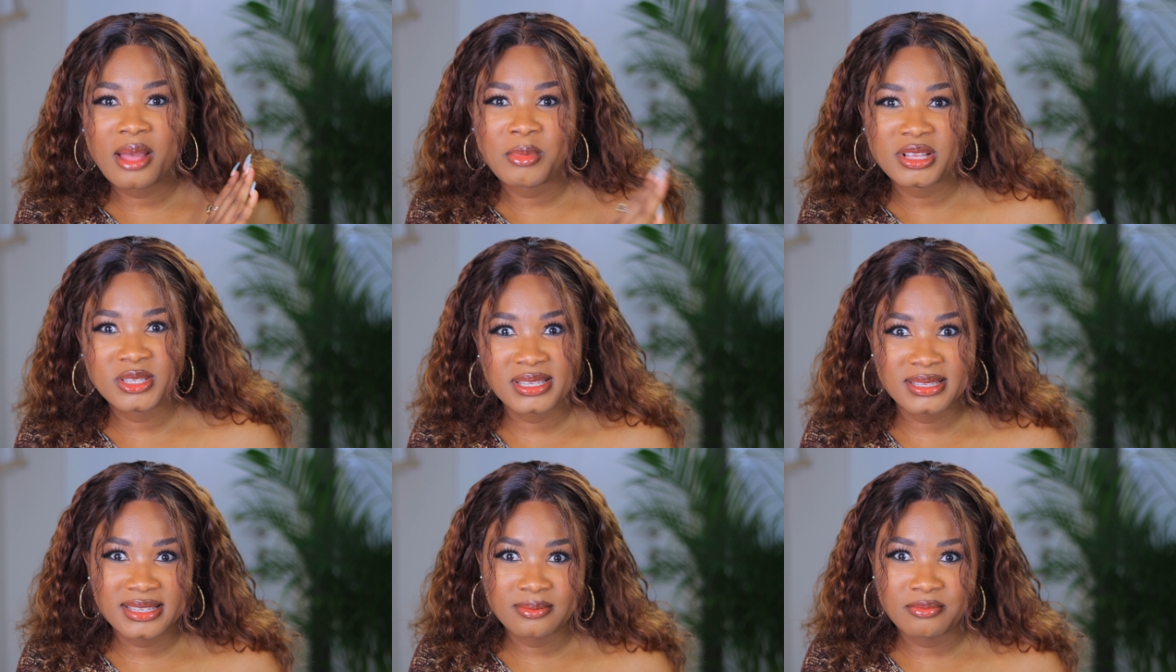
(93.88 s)
I'm going to
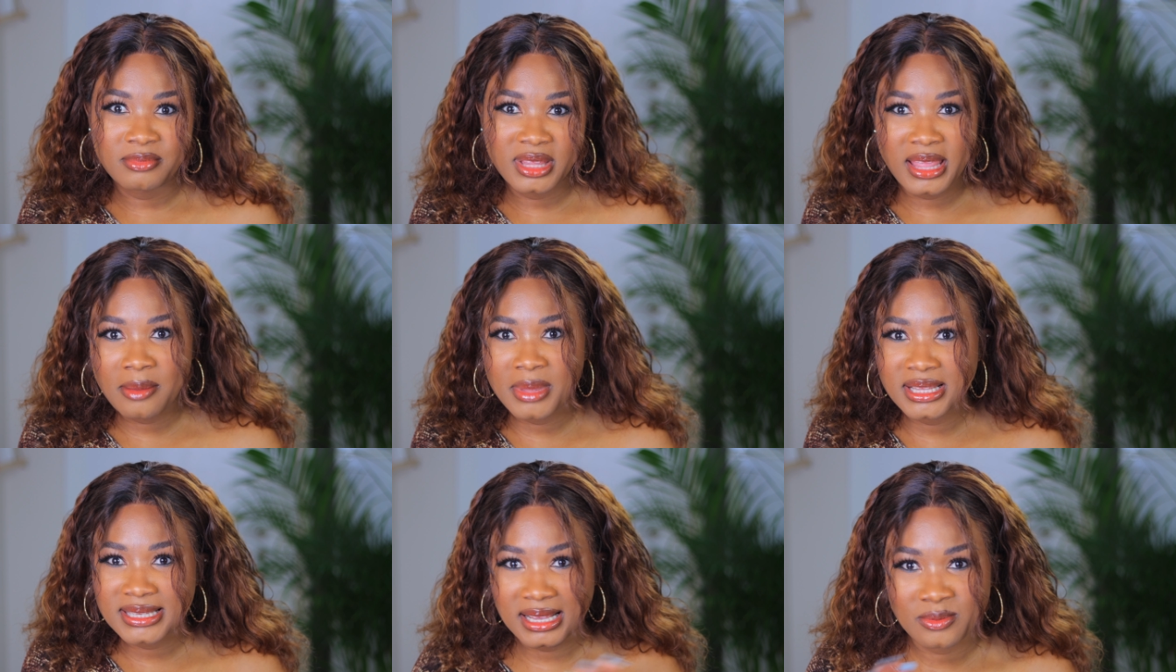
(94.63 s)
name
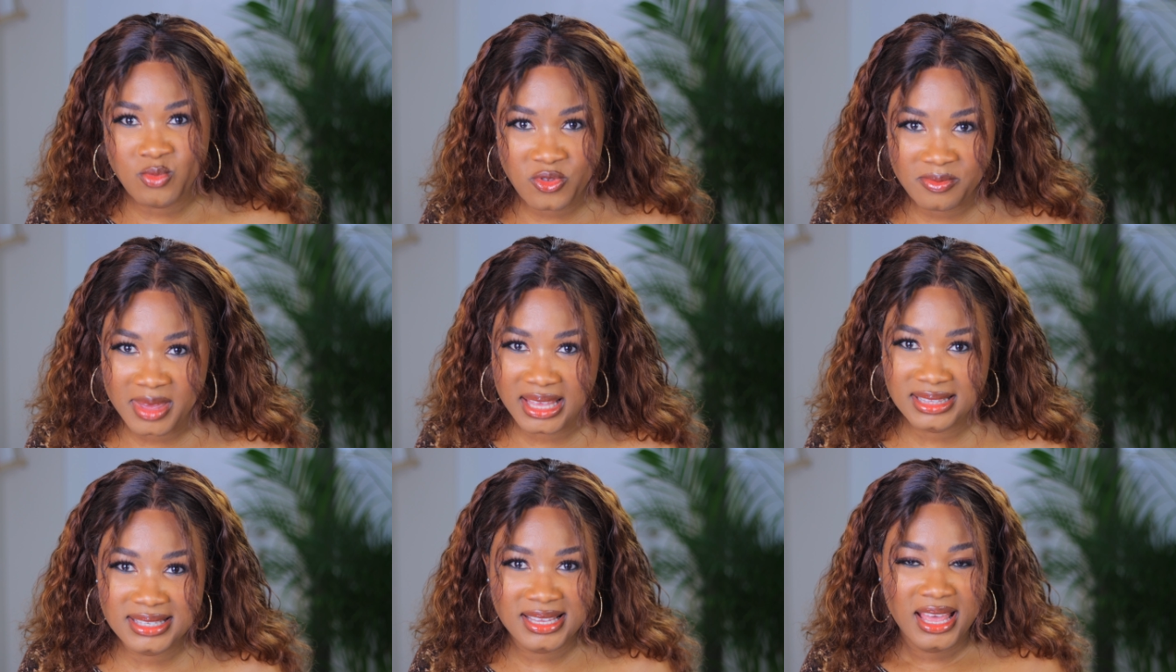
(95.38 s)
it as
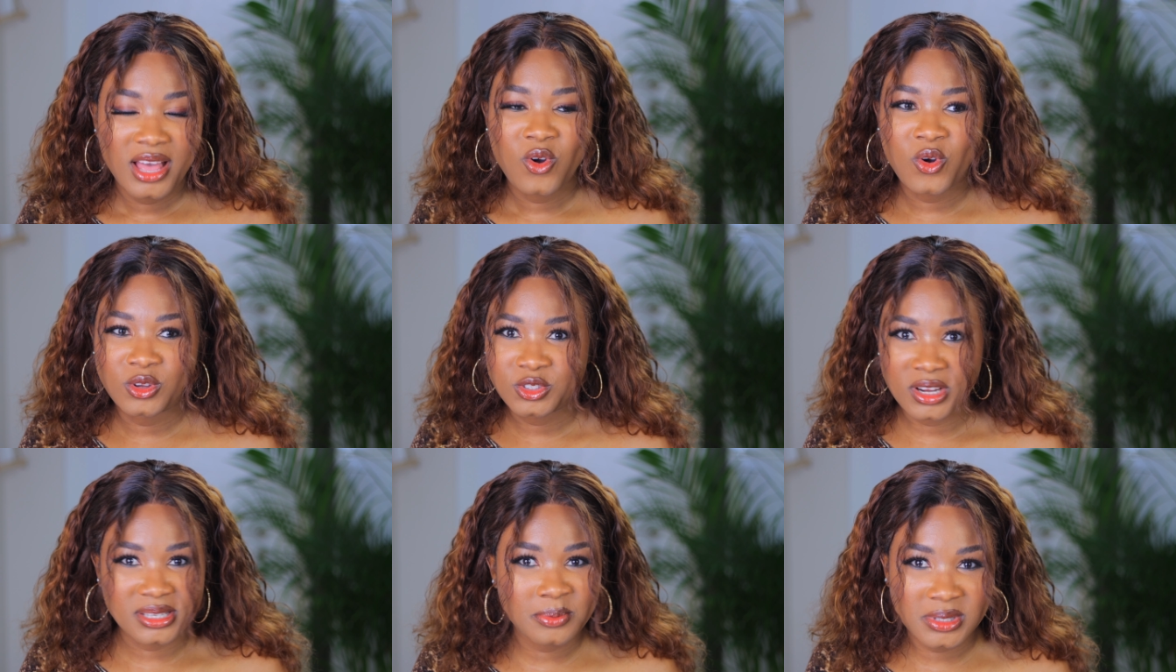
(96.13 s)
movement or
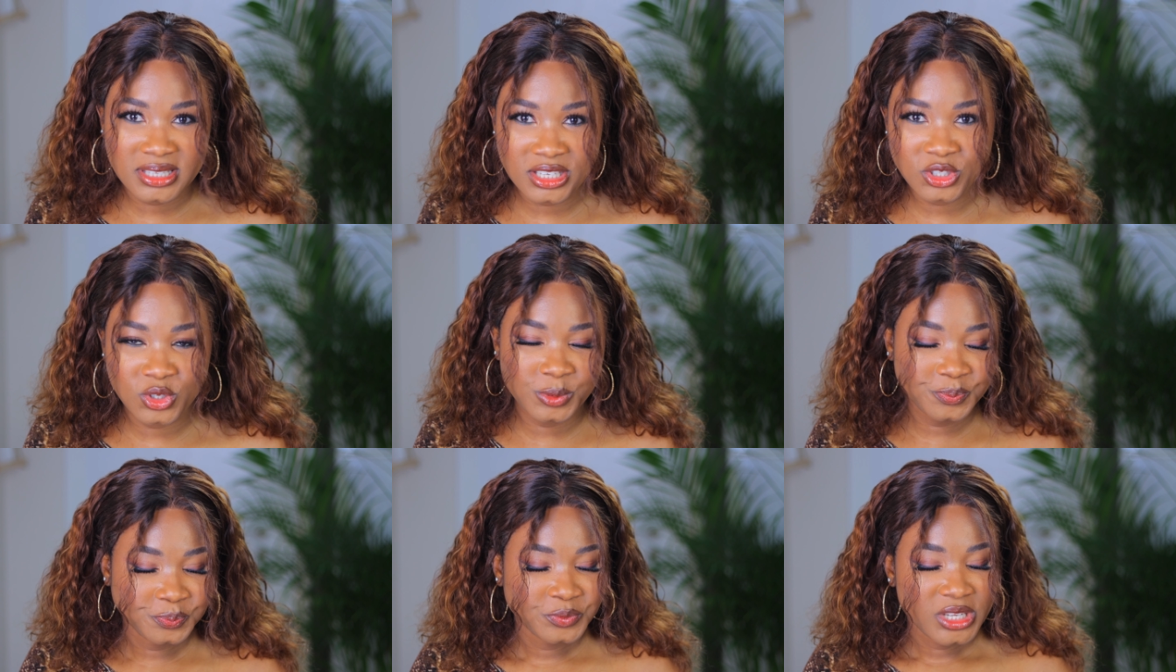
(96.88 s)
transportation.